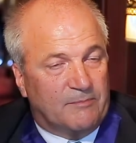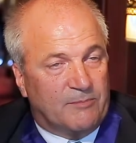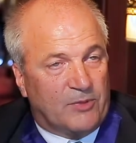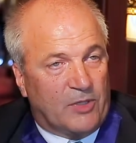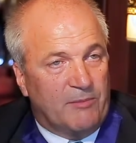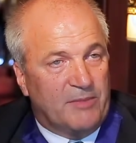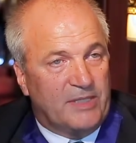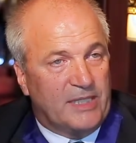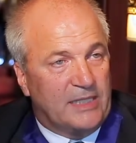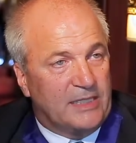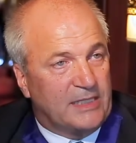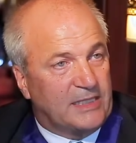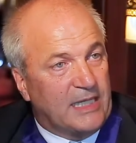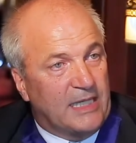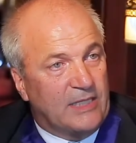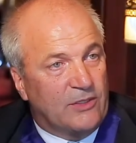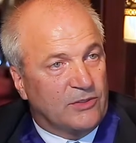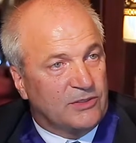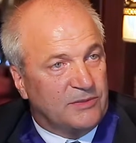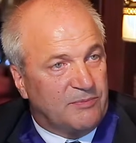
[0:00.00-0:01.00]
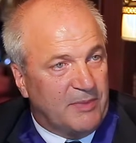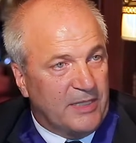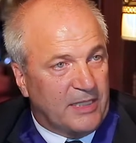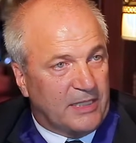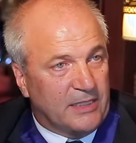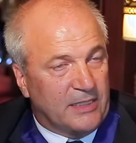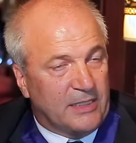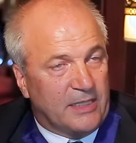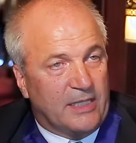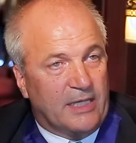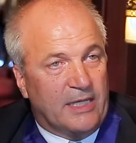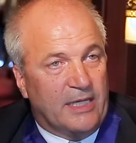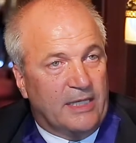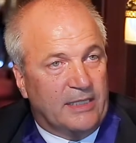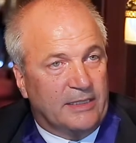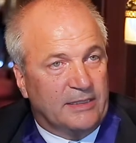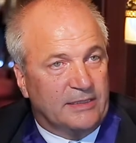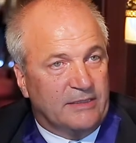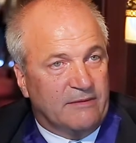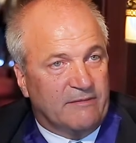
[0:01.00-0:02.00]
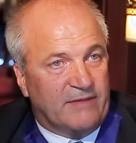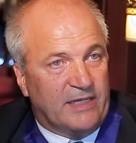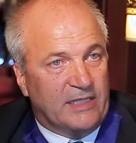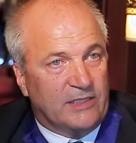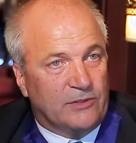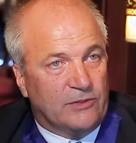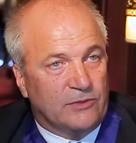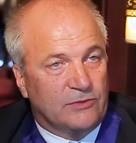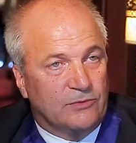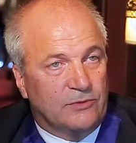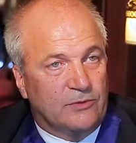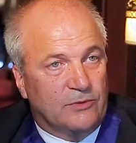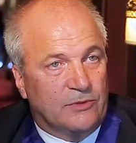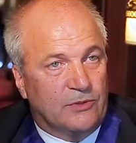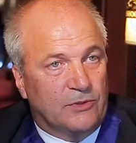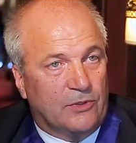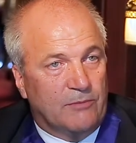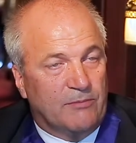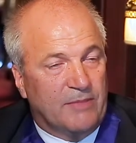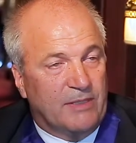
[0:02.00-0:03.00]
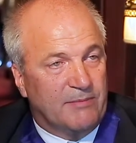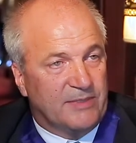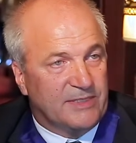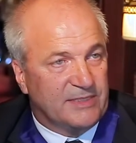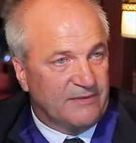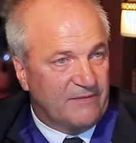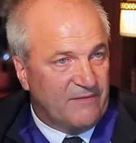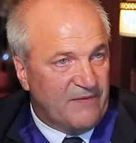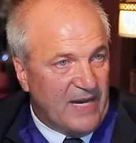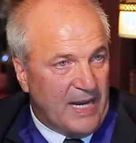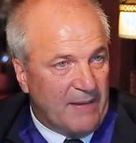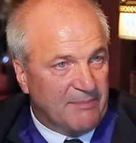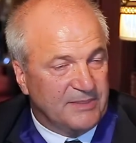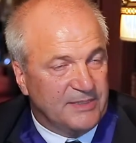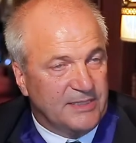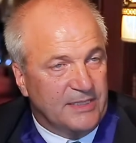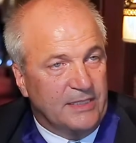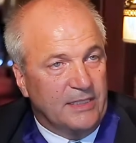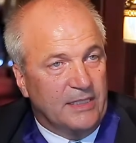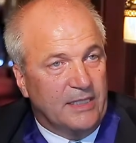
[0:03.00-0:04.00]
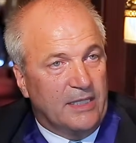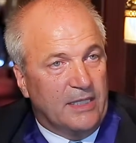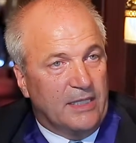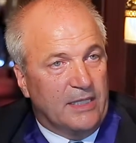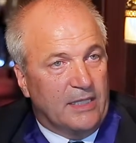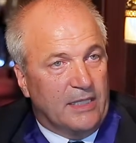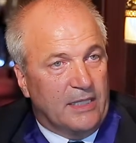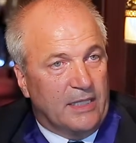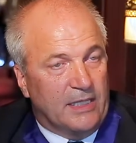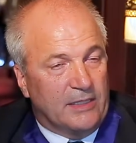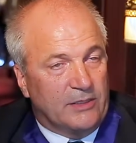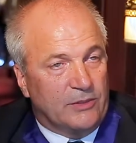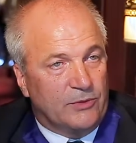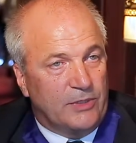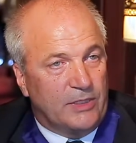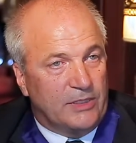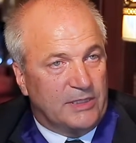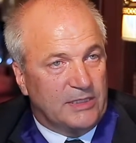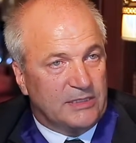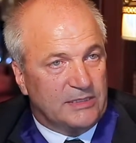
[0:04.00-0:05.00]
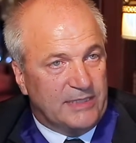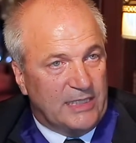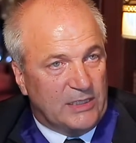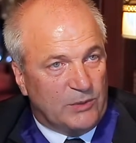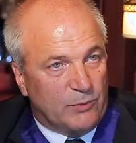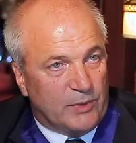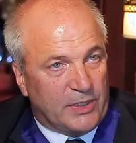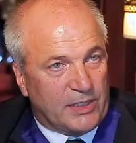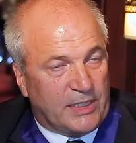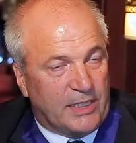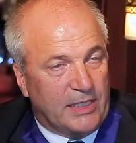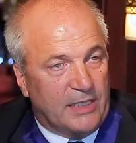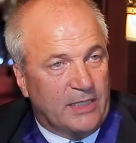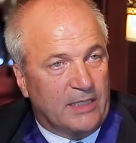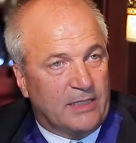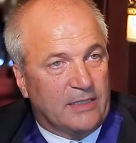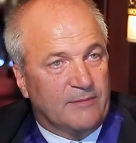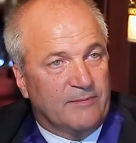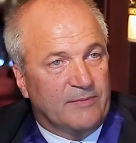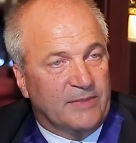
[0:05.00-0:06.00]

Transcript: prominent keynote speaker and invite also non-members of FIABCI and doing this networking.